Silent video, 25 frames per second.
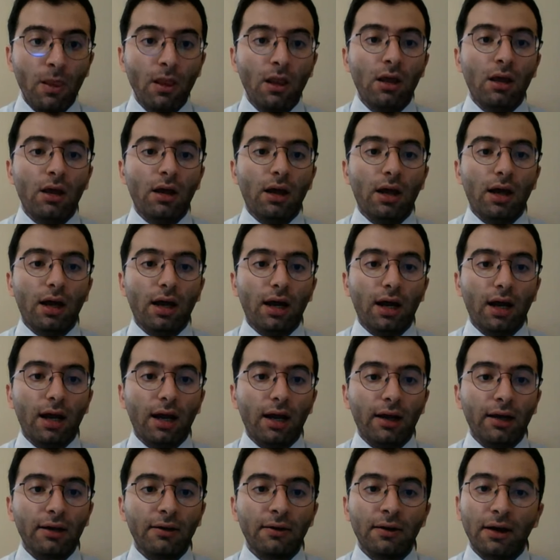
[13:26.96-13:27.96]
Uh,
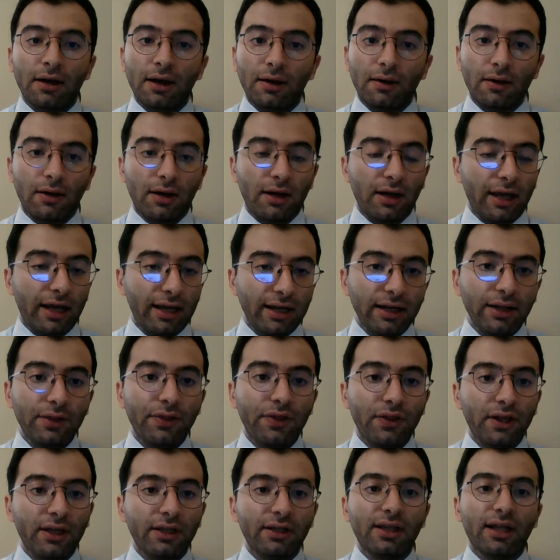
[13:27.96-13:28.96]

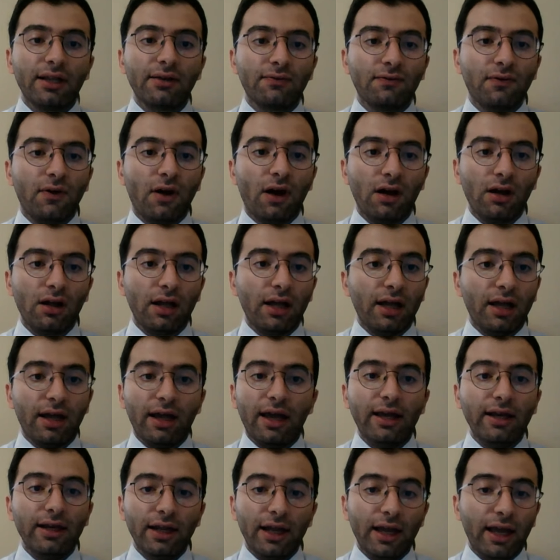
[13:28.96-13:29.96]
anything that was
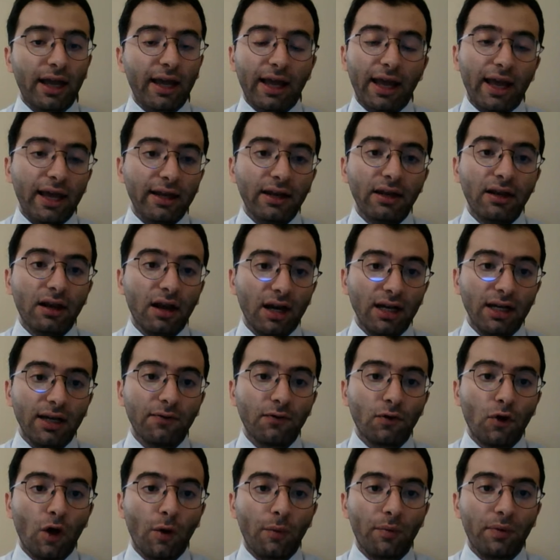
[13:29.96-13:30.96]
any any kind of
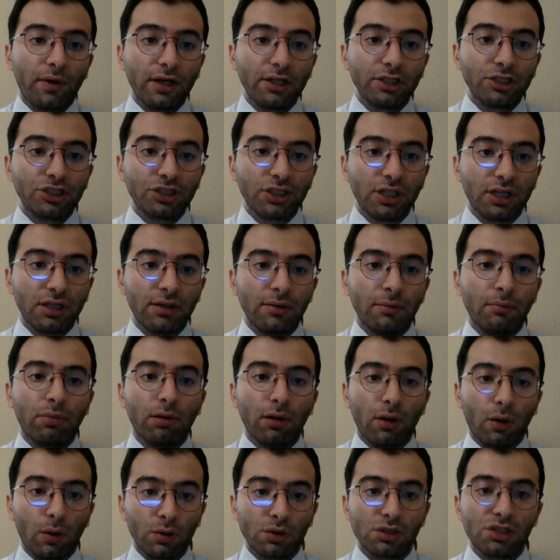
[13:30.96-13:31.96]
cooperation
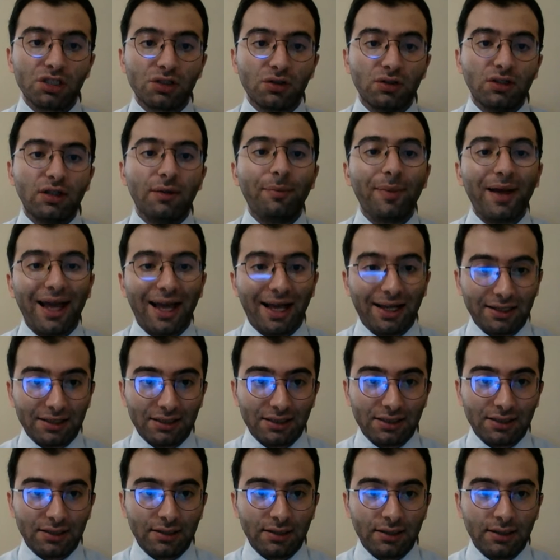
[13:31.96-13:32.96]
belongs to the
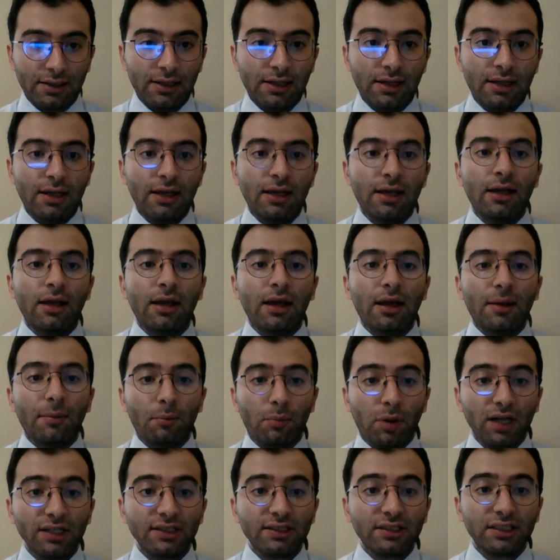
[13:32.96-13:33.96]
past
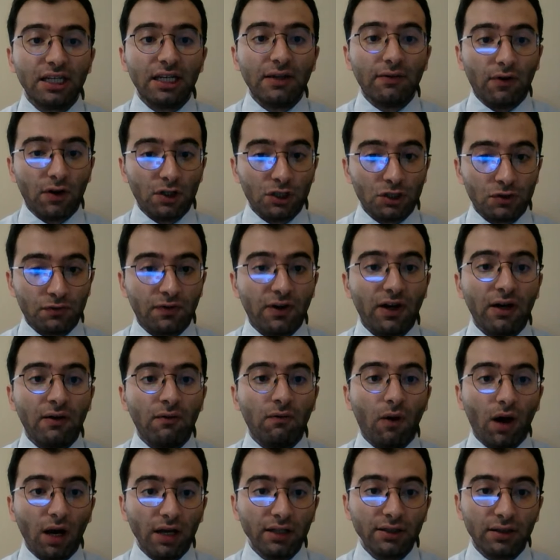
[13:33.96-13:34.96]
but it was very
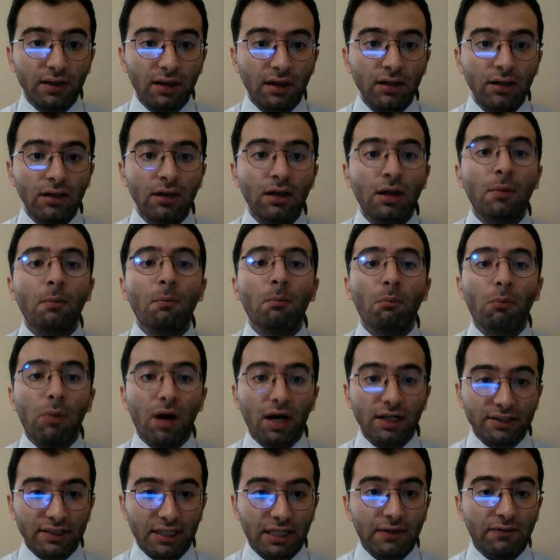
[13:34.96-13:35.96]
vital,
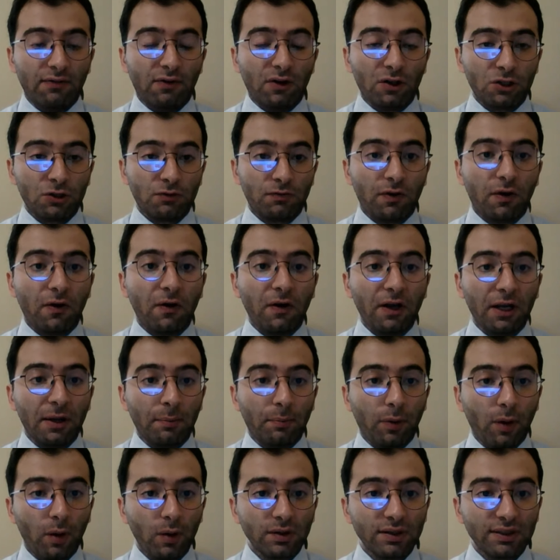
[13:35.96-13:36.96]
but it was very
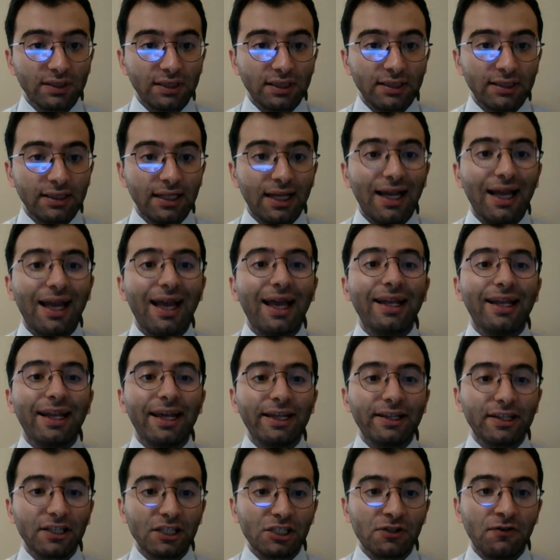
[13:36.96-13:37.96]
important, and it
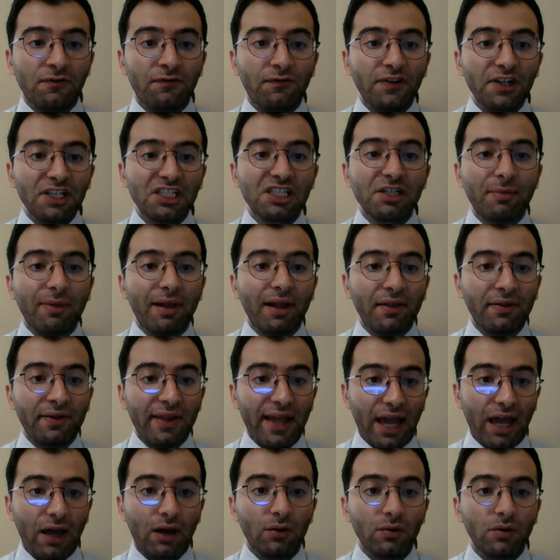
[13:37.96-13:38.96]
is visible
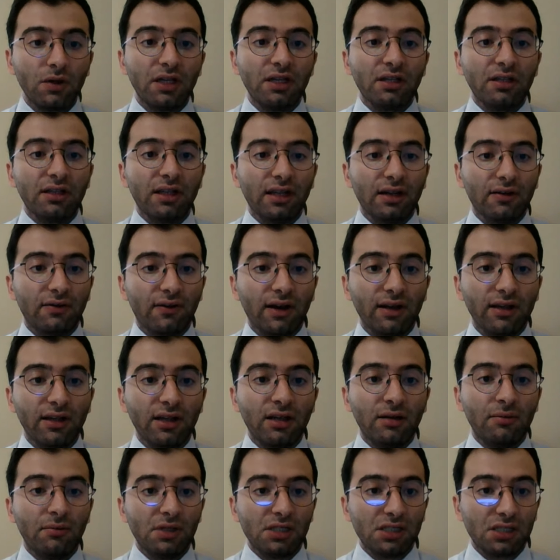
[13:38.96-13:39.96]
now in the Iranian
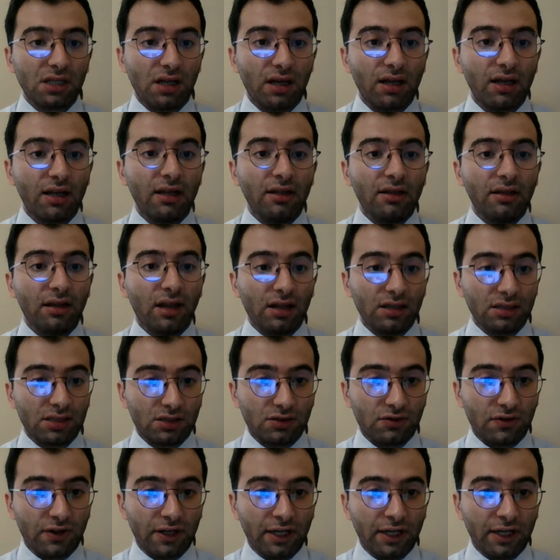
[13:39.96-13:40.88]
missile industry.